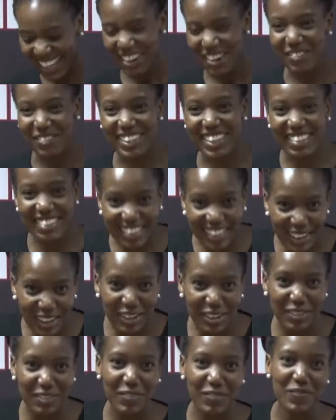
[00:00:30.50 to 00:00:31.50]
for the sake
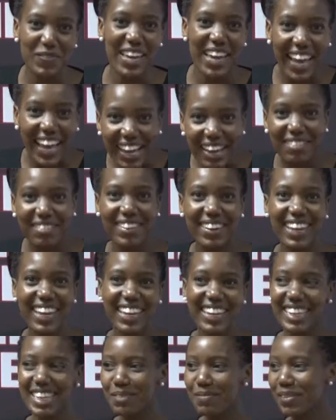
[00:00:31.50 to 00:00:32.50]
of behaving
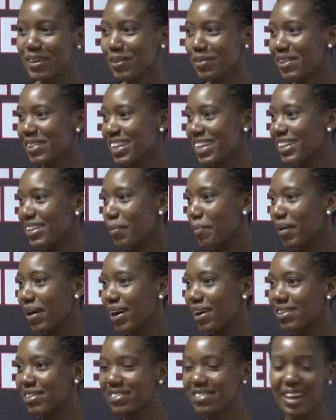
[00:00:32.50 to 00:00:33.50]
and keeping it within the
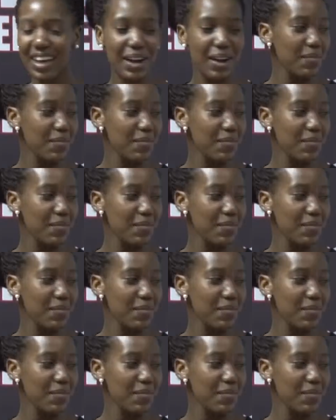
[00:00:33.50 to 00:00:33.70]
bounds,